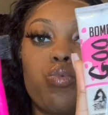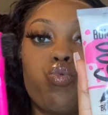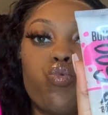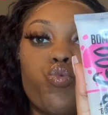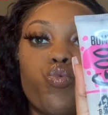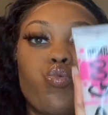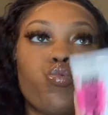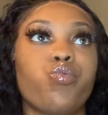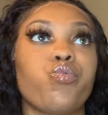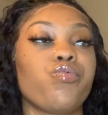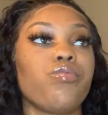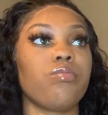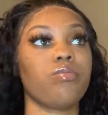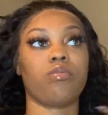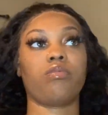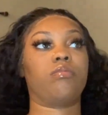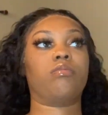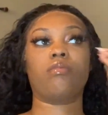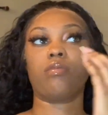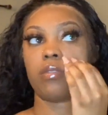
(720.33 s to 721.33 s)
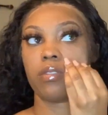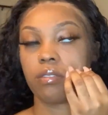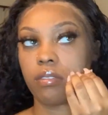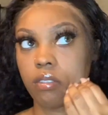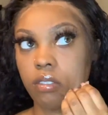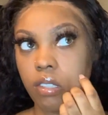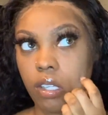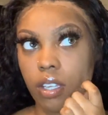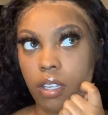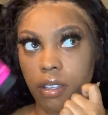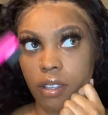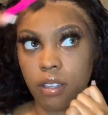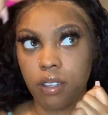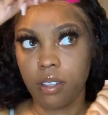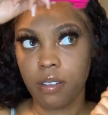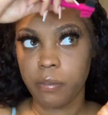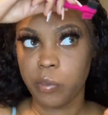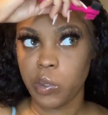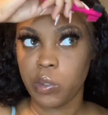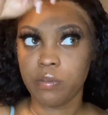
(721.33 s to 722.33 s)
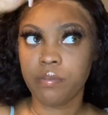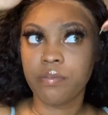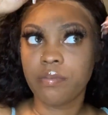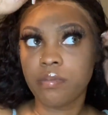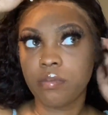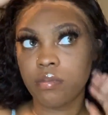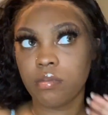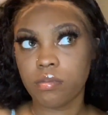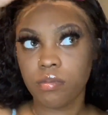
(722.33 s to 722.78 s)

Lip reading: It didn't take me, well, it kind of took me a while.